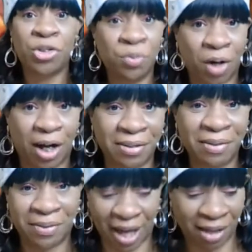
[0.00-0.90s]
you want.
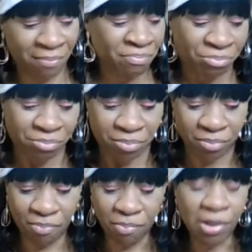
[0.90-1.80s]
Okay.
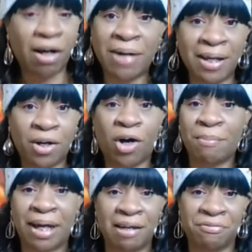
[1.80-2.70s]
All right. All
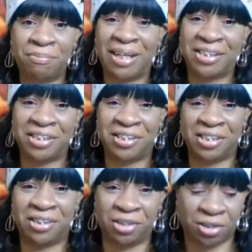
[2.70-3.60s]
my information is
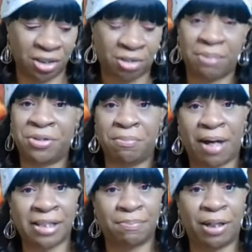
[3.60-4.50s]
in the description
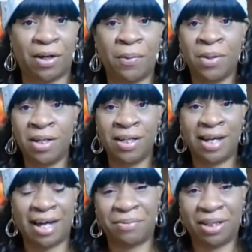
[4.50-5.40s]
box below.
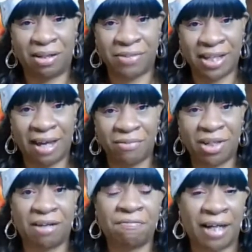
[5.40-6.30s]
I would love to have
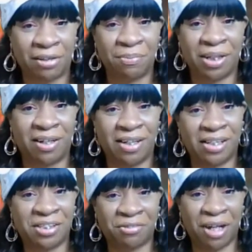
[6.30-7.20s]
y'all follow me on
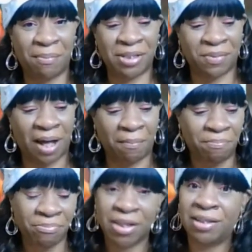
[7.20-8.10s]
Instagram as well.
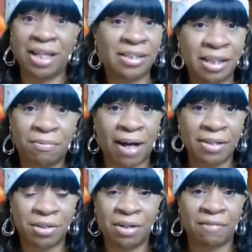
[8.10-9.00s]
Let's get right
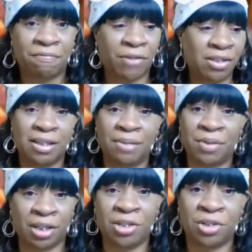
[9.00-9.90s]
to it. First thing
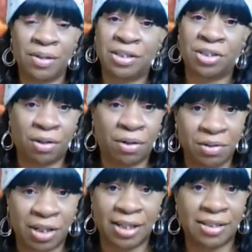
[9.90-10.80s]
we're going to do is show
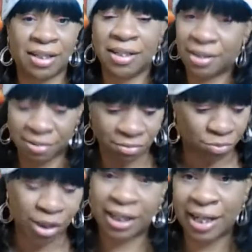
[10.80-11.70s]
you these
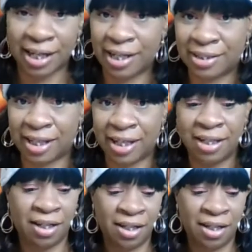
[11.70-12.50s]
really easy